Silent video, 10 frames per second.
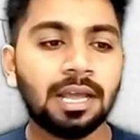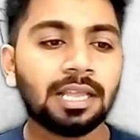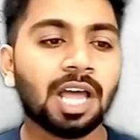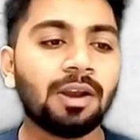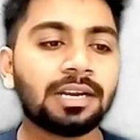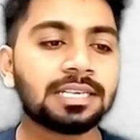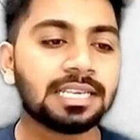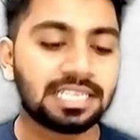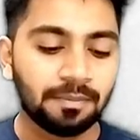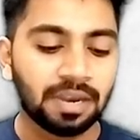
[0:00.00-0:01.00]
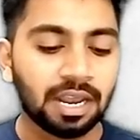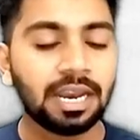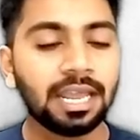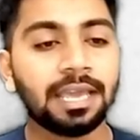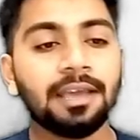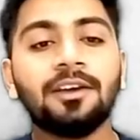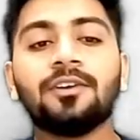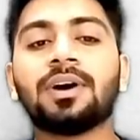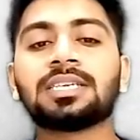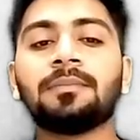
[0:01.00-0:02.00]
Now let us see similarly
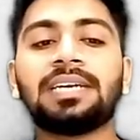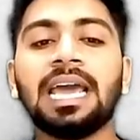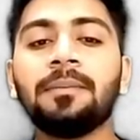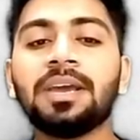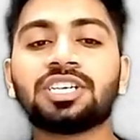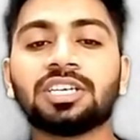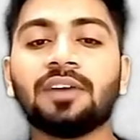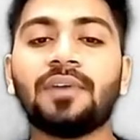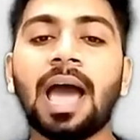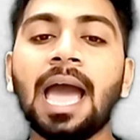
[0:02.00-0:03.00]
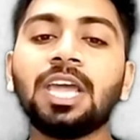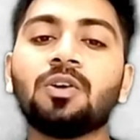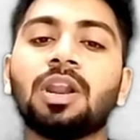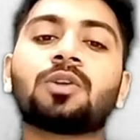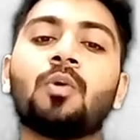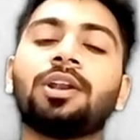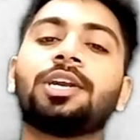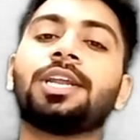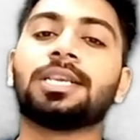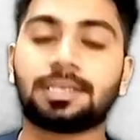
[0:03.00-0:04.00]
for some dimension of angular quantities.